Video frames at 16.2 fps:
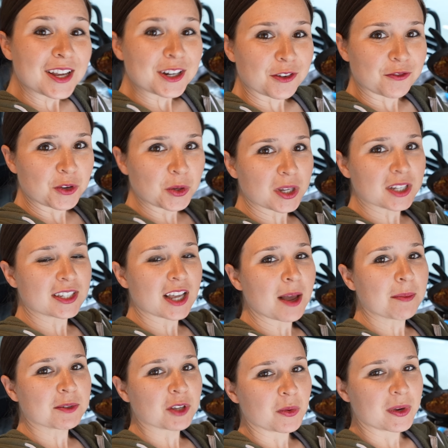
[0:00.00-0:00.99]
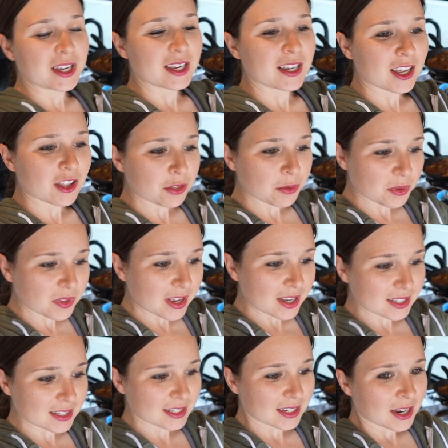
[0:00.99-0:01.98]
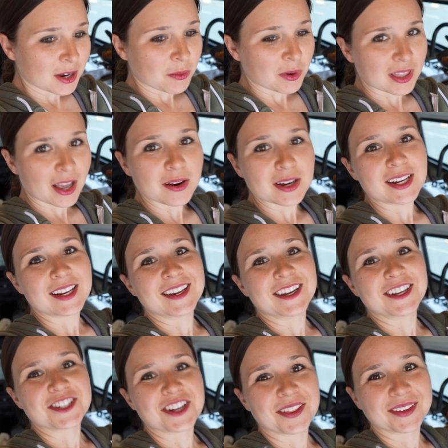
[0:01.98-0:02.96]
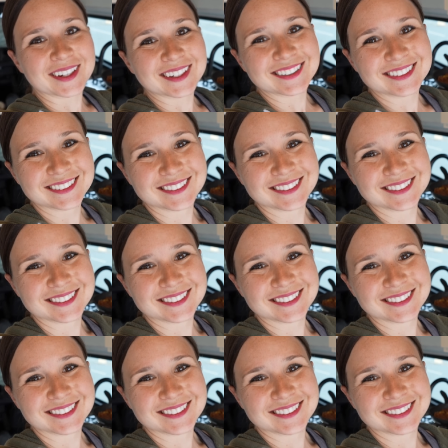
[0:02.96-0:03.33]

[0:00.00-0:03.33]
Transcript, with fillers: to fuel us up so we can get through this without eating each other.